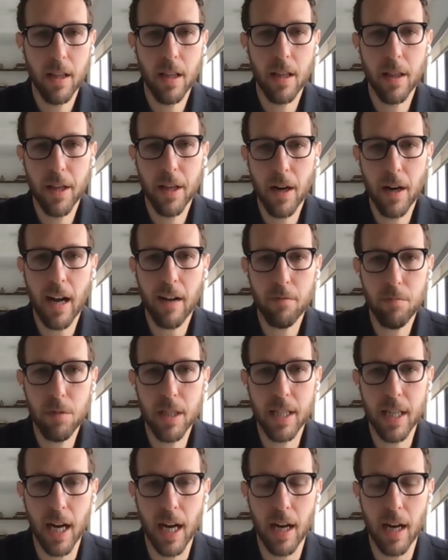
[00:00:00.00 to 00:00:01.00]
there have
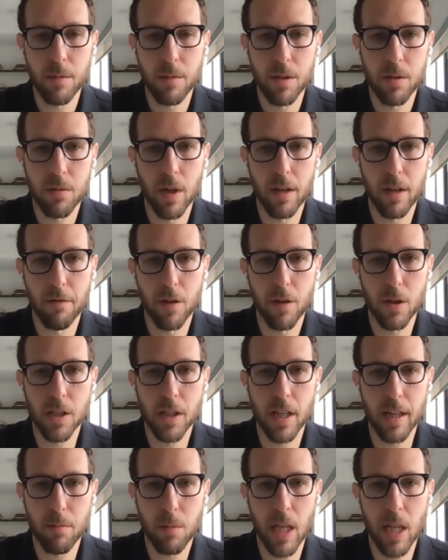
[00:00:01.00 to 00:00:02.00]
been times when folks
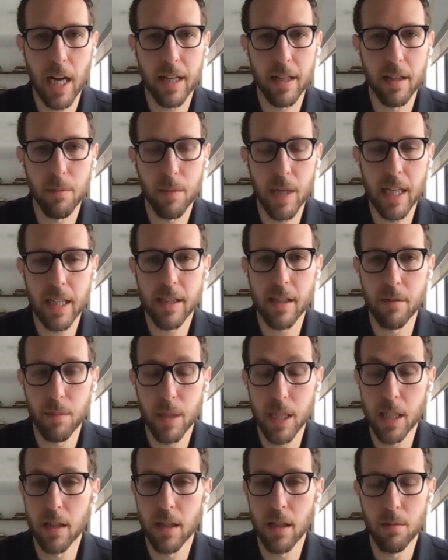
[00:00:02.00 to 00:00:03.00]
like Plaid and the banks have
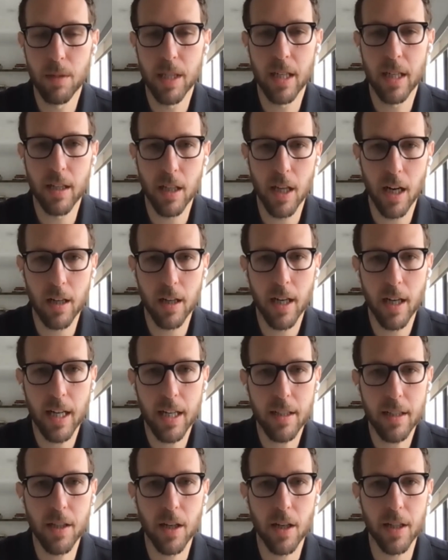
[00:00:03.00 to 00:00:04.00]
been a little bit at
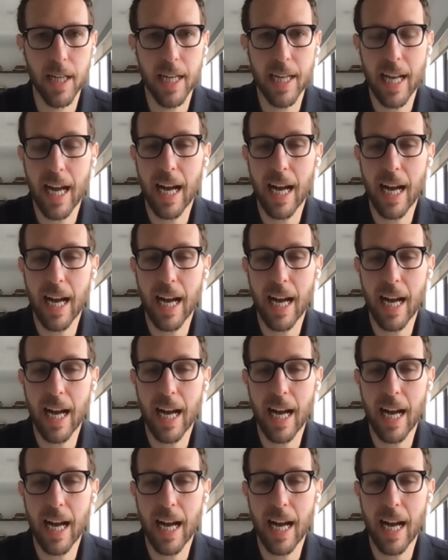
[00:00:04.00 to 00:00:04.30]
loggerheads on like,